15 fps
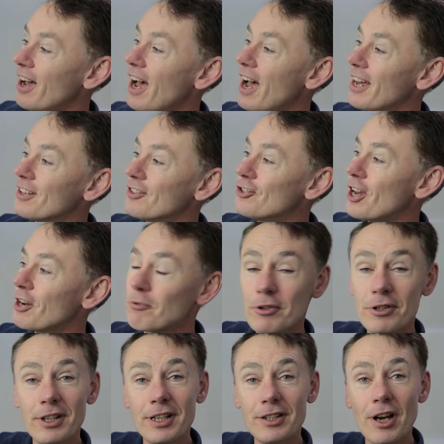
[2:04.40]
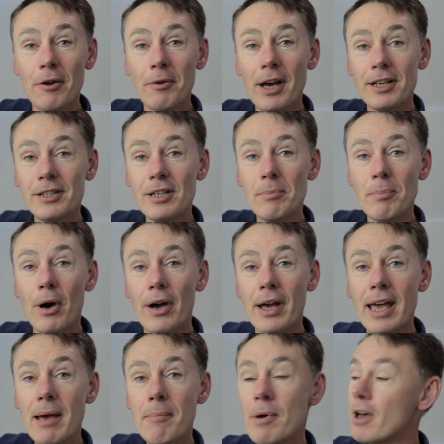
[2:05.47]
and generously donated by
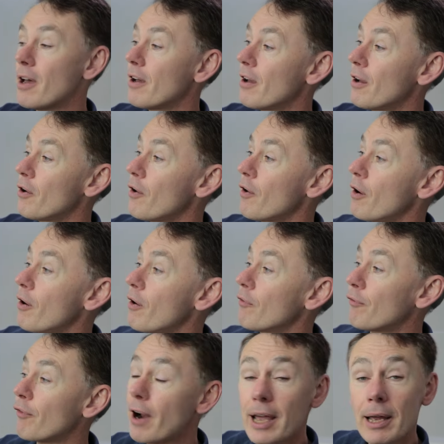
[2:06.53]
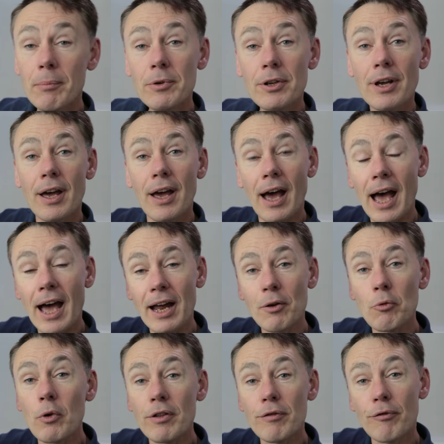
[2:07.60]
him, framed
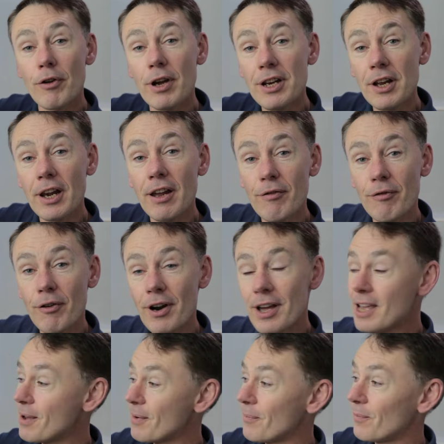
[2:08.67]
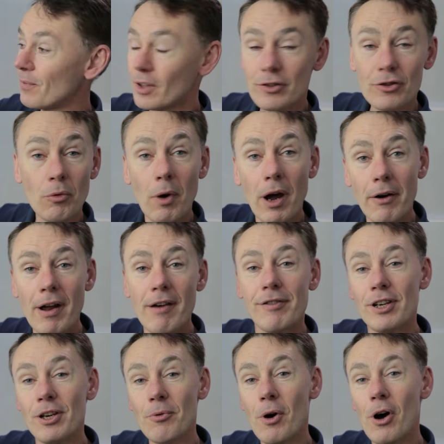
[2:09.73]
and with free delivery to wherever
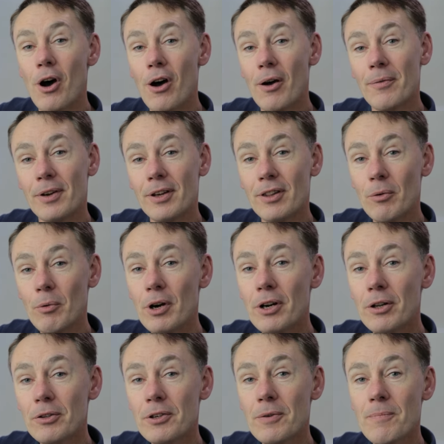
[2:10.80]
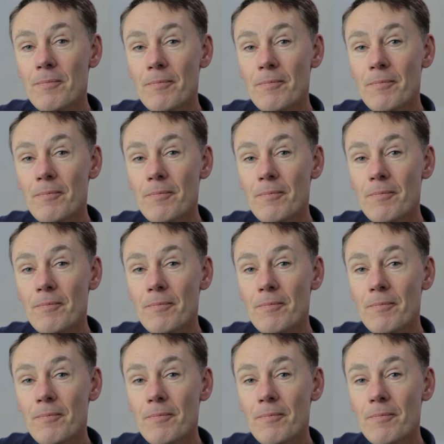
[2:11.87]
you are in the world.